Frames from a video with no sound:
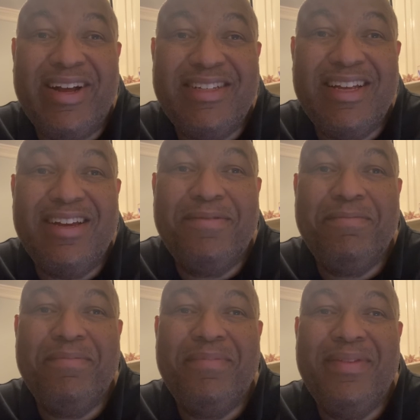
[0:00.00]
it
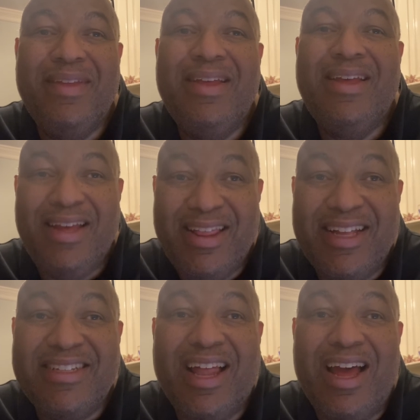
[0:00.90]
in
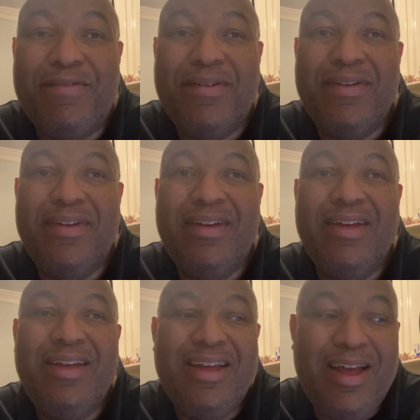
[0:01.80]
this life
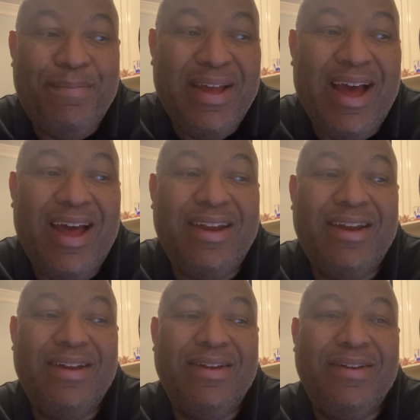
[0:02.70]
and beyond.
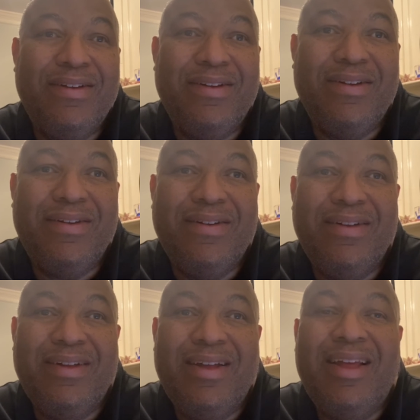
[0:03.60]

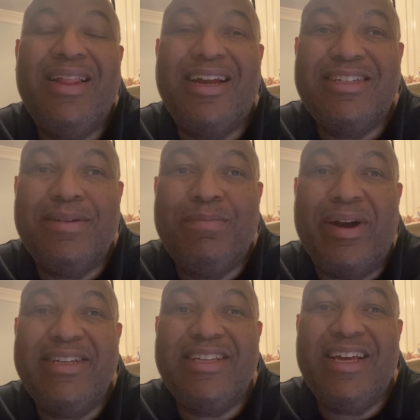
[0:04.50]
Let us
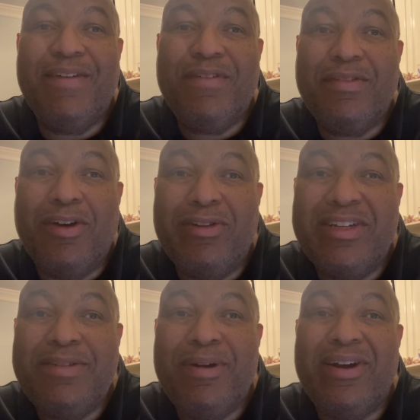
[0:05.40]
embrace the gift of the Holy
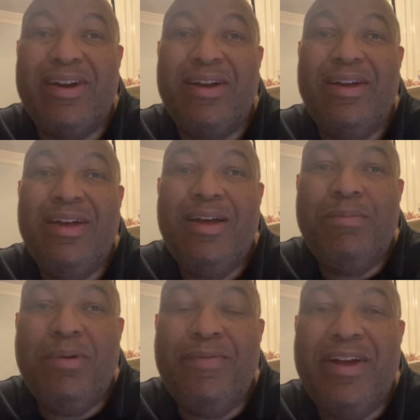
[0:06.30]
Spirit
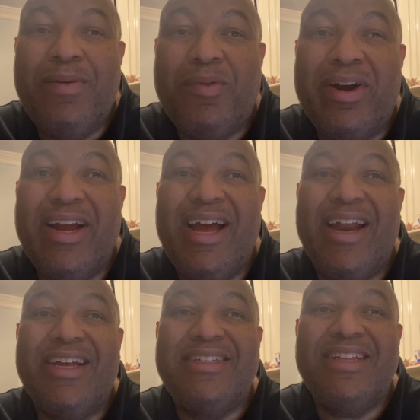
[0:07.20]
moving and working on
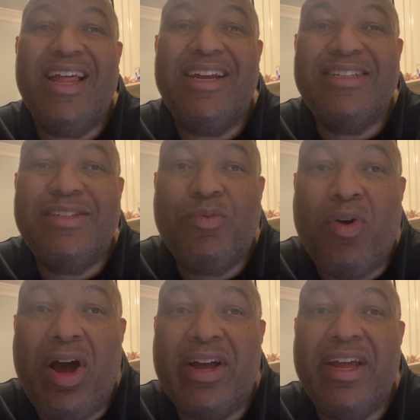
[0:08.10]
us. Let us
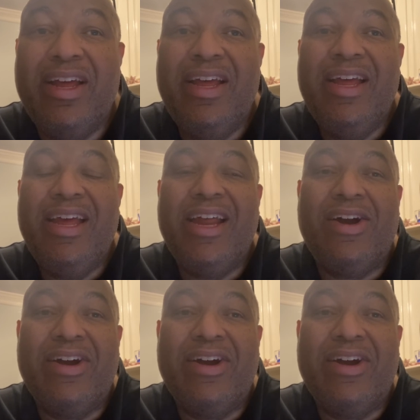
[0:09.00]
walk in our